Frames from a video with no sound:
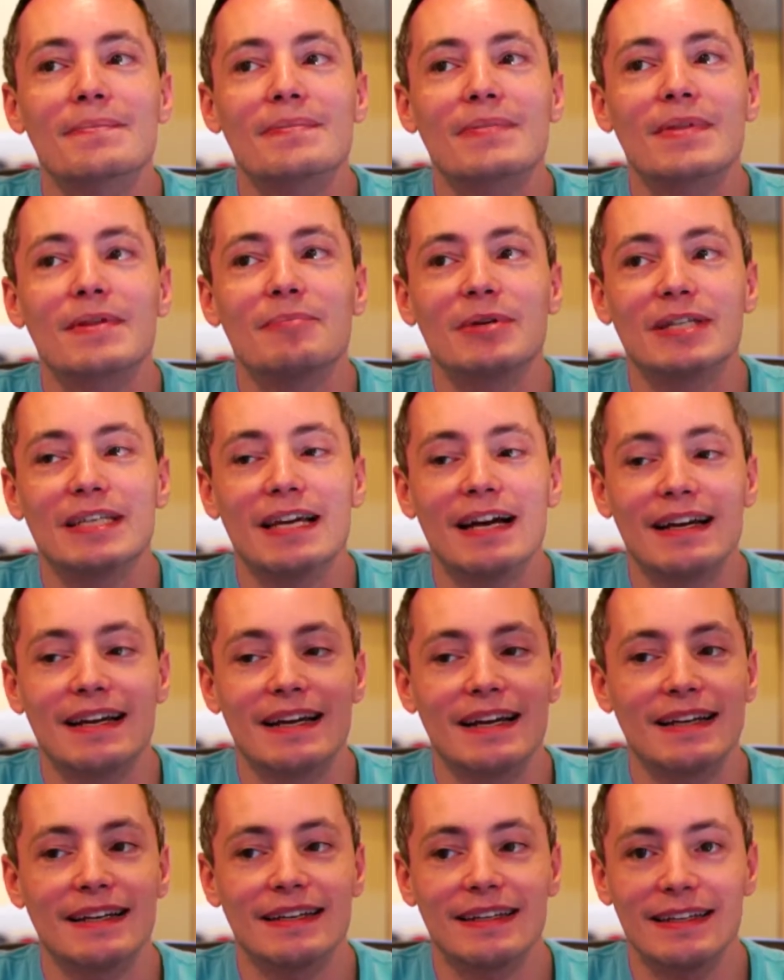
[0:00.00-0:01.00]

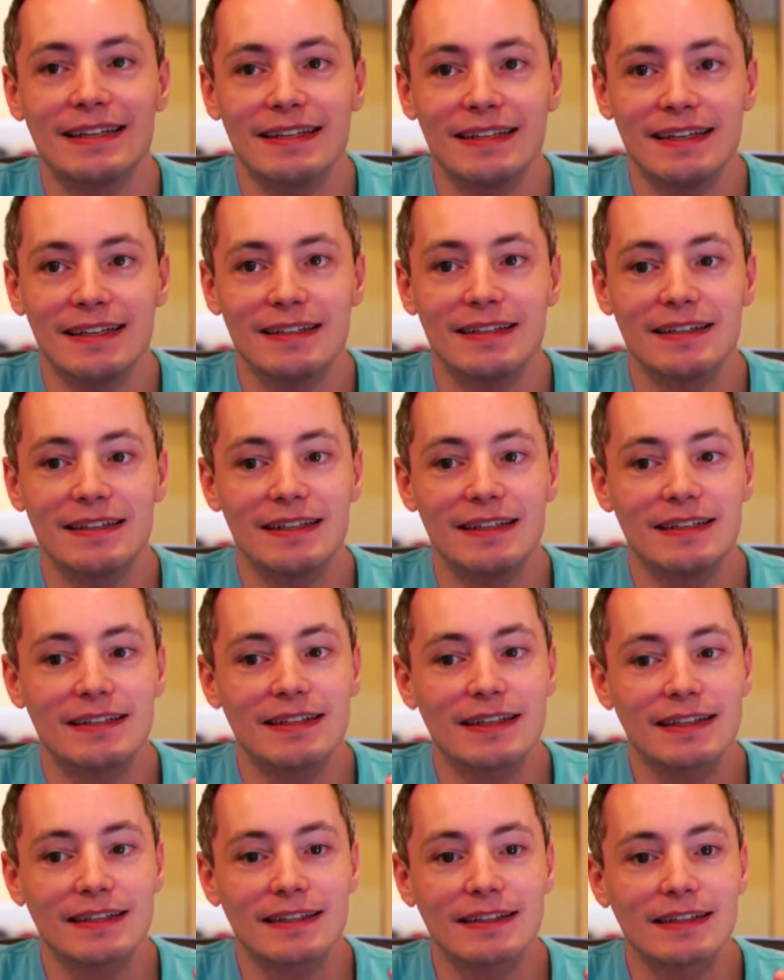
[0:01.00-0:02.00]
yeah, he had
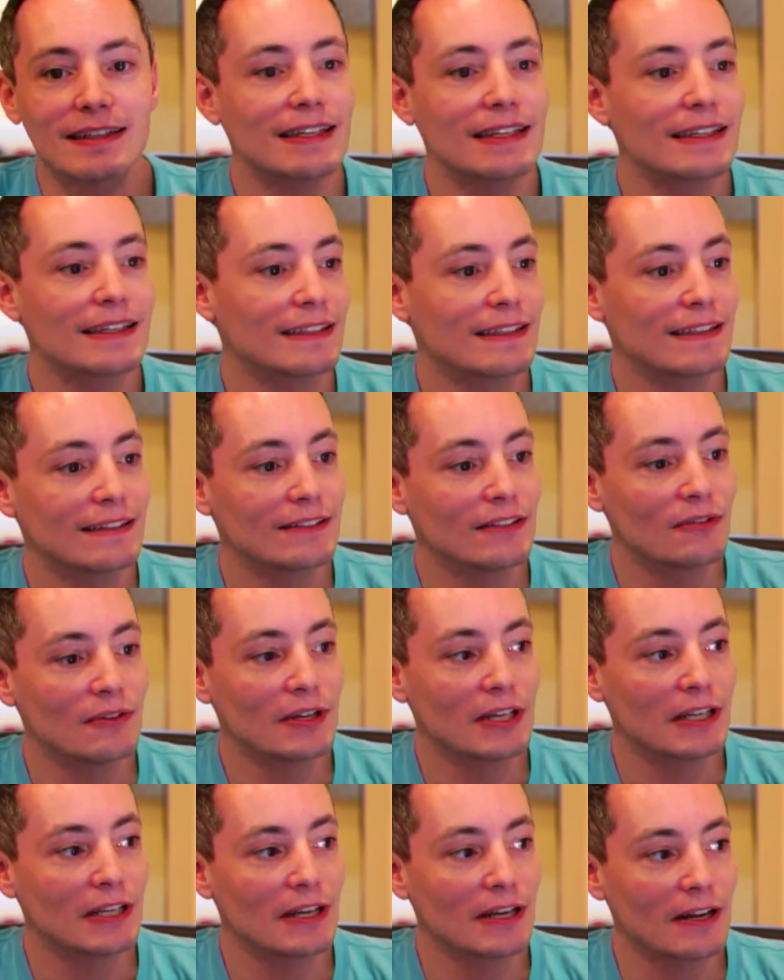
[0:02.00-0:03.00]
like linked to
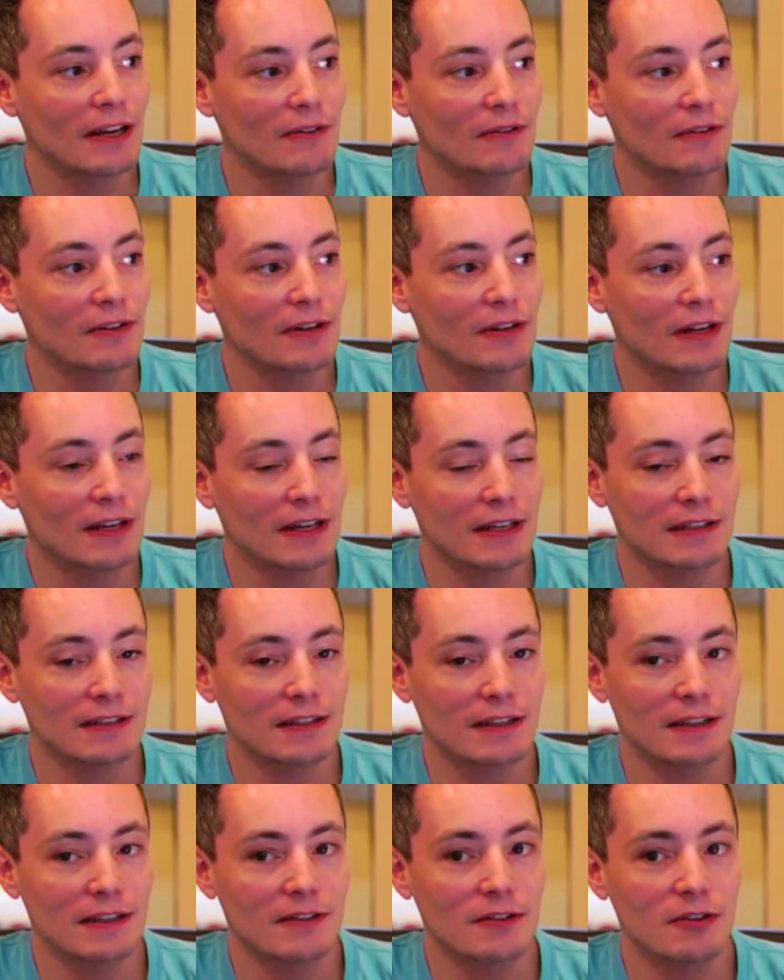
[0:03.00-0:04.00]
it, and I
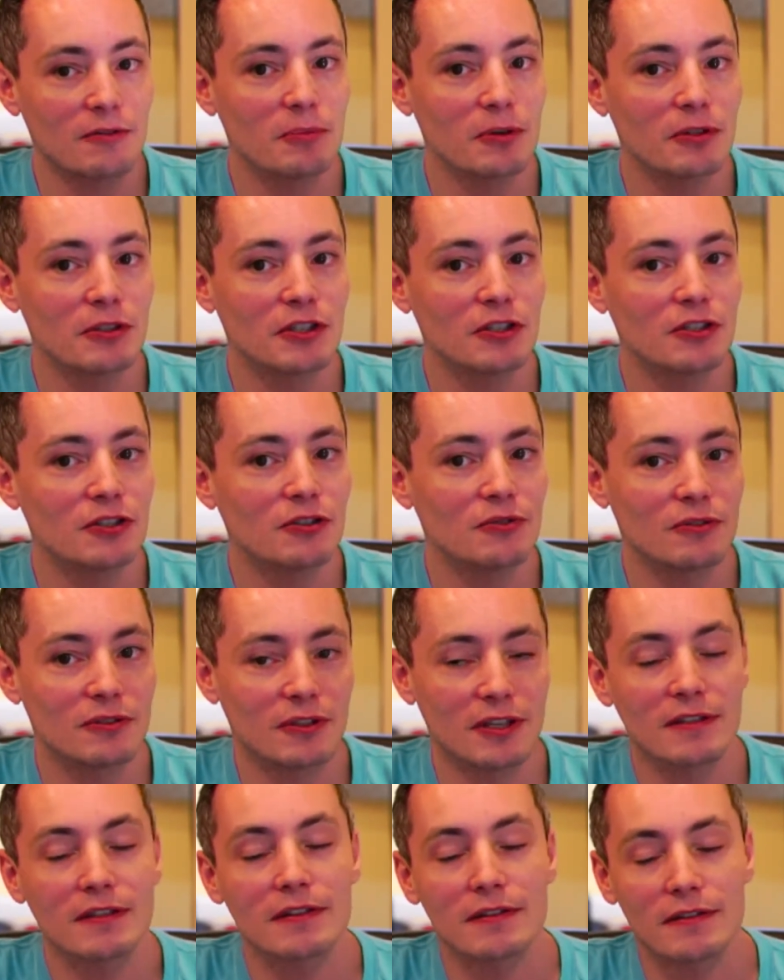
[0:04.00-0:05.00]
said, "Newbert, did you?"
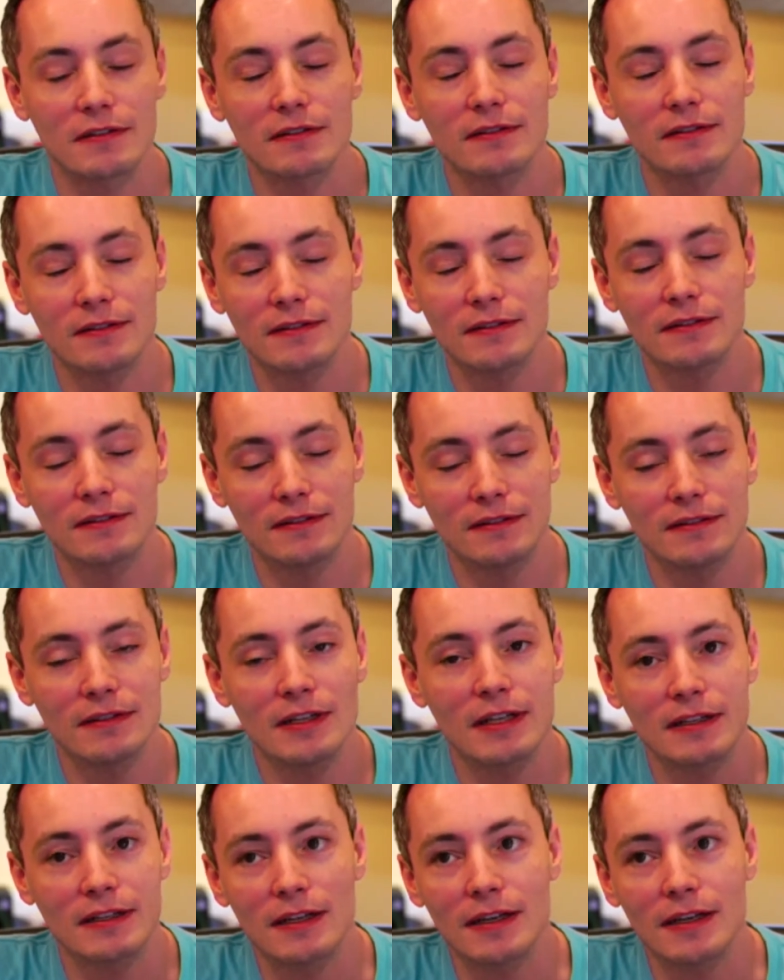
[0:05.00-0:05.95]
That's his nickname.